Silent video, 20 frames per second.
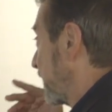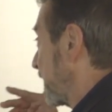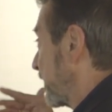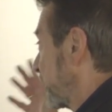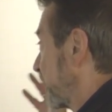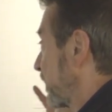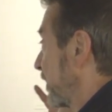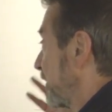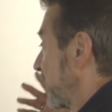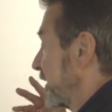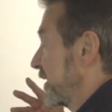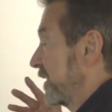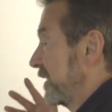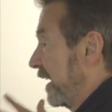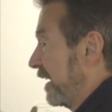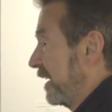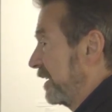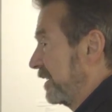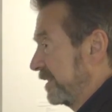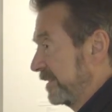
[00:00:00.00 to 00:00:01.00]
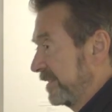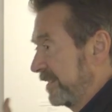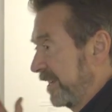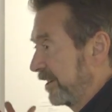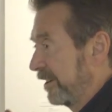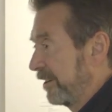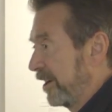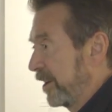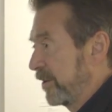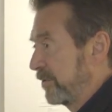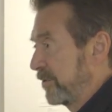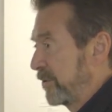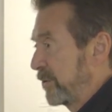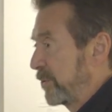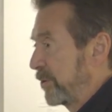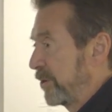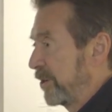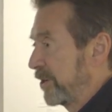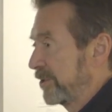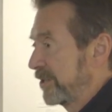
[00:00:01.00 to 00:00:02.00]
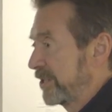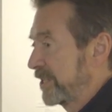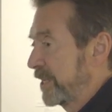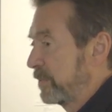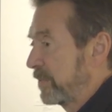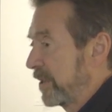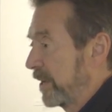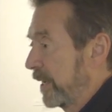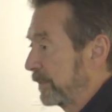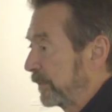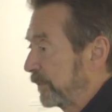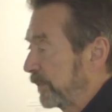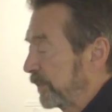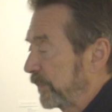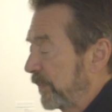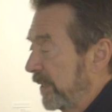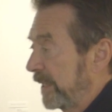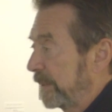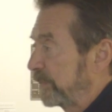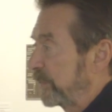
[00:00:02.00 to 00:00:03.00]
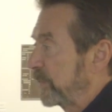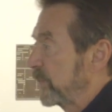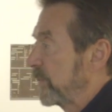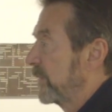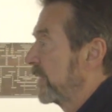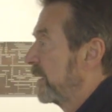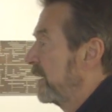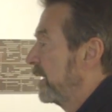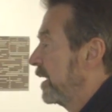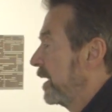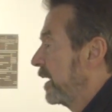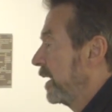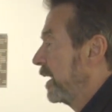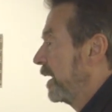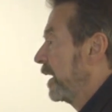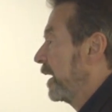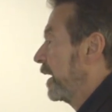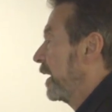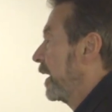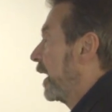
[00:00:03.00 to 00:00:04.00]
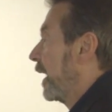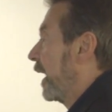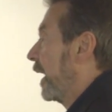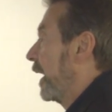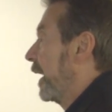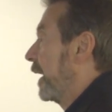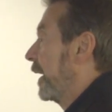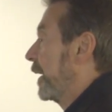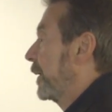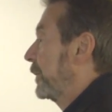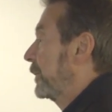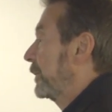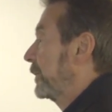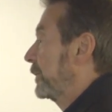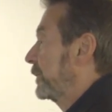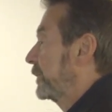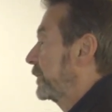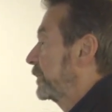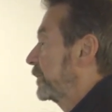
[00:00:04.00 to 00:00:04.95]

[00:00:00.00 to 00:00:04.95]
that's going to sell you know all over the world or something but um,